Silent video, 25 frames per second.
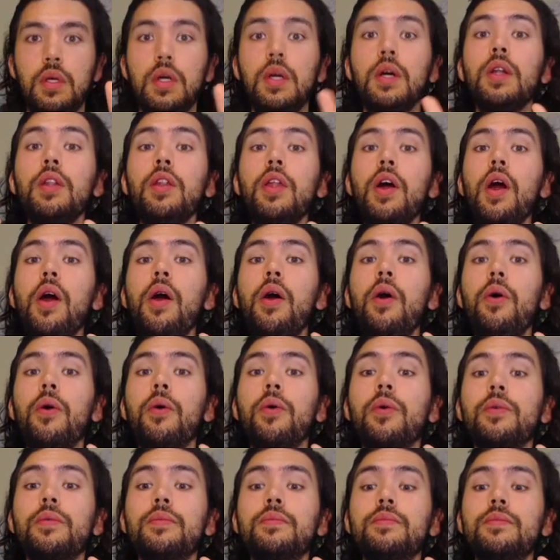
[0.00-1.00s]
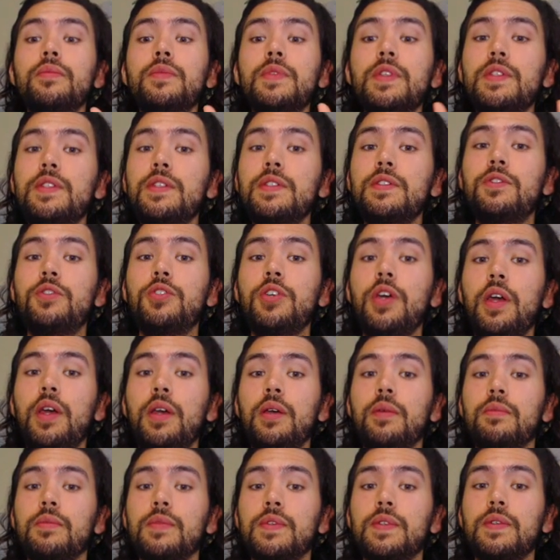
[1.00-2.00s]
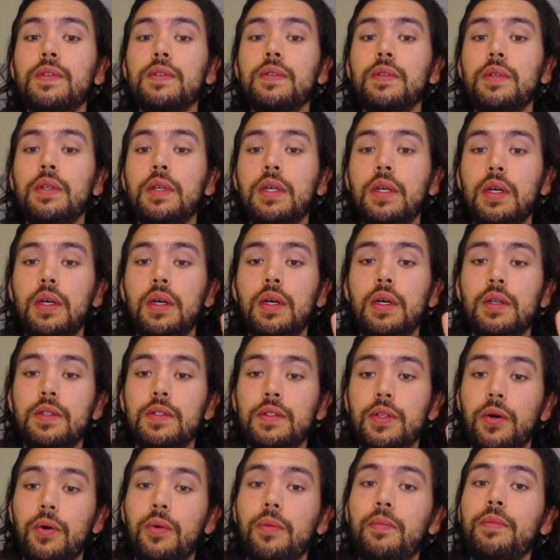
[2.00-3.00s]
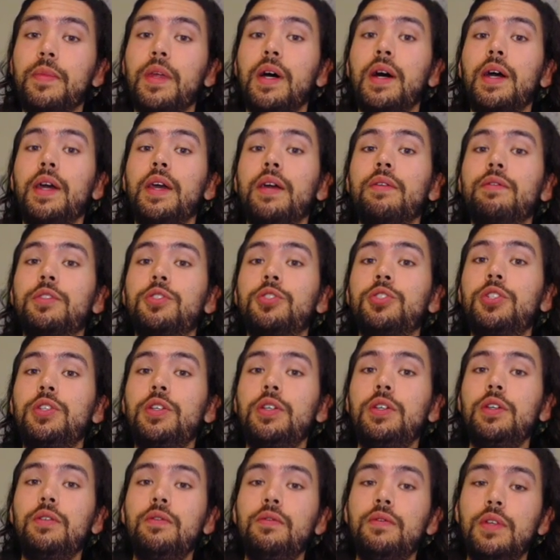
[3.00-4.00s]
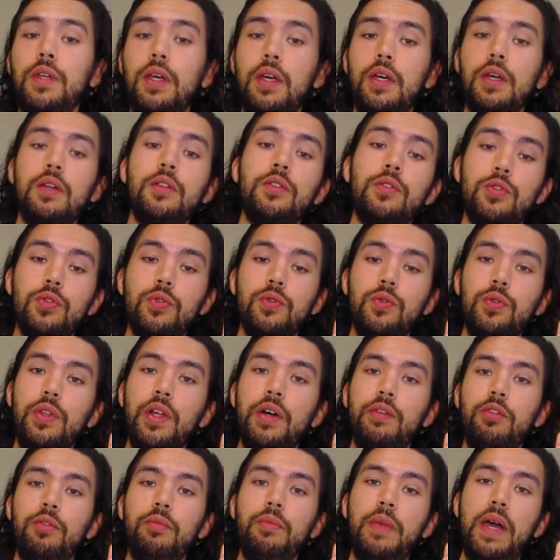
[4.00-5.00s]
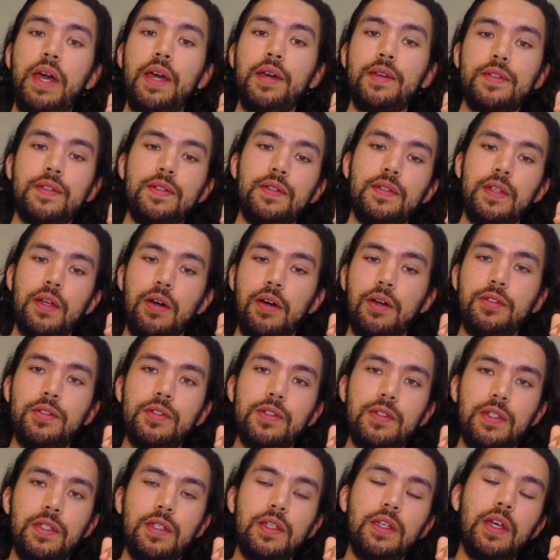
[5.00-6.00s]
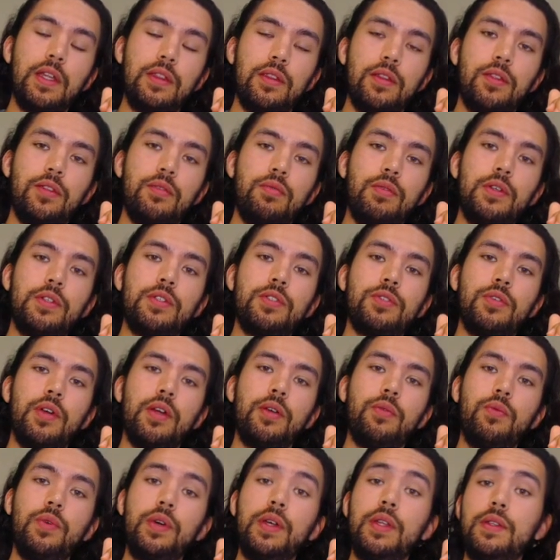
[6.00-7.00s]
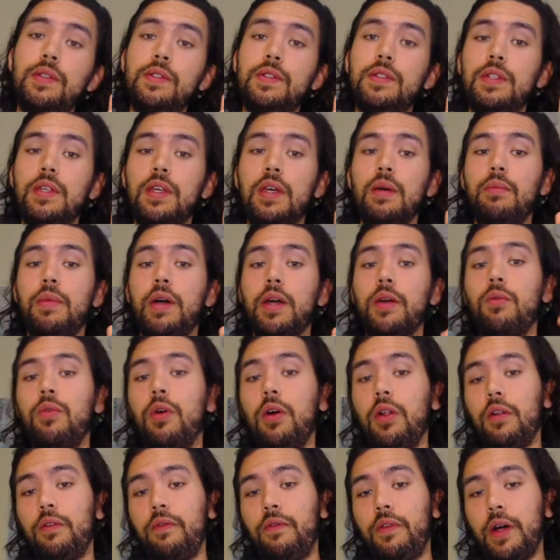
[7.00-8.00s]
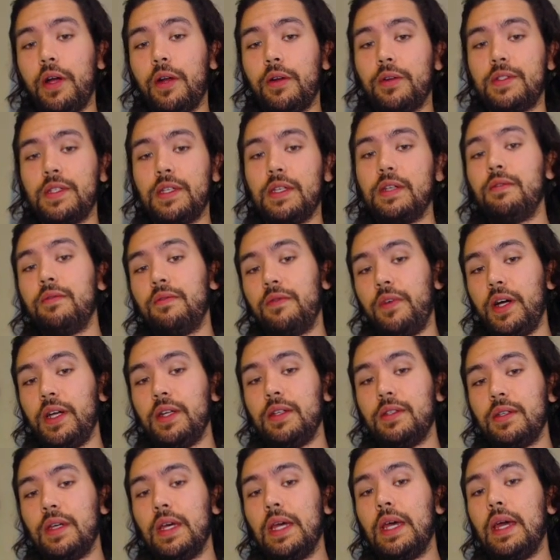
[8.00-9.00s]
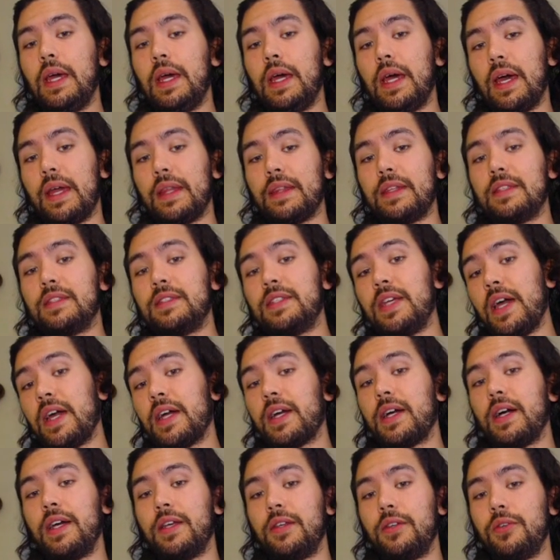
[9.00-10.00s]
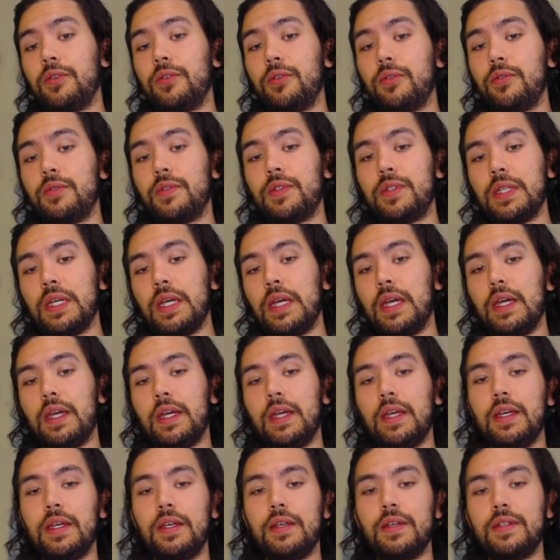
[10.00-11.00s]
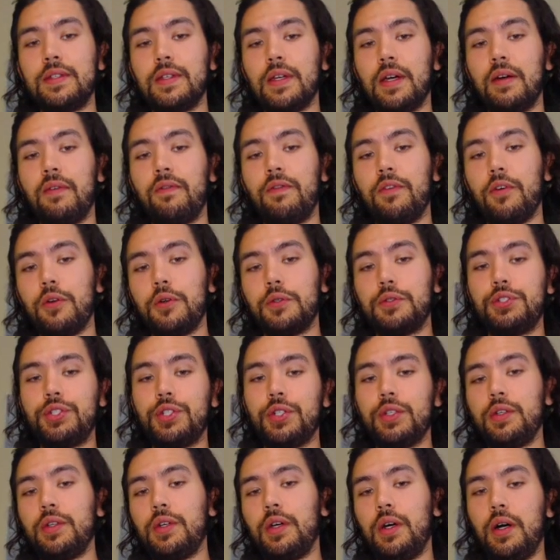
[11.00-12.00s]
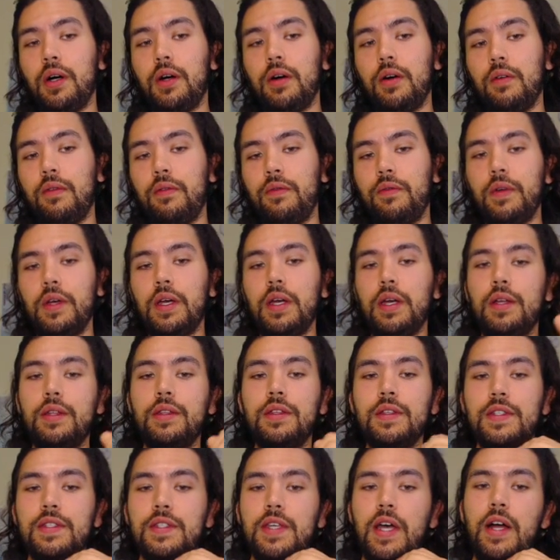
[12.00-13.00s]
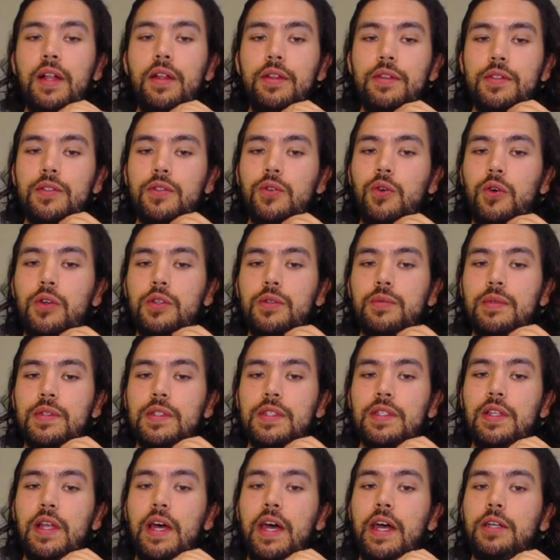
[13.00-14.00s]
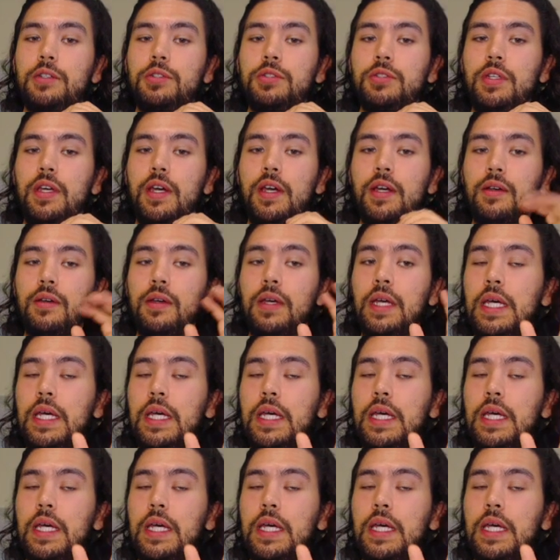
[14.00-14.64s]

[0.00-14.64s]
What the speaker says: Hello, this is James. So, I have achieved duel level max. Now I just need to get 3 straight wins to get my qualifier's invite. And the deck I used is a version of the Silent Swordsman slash deck.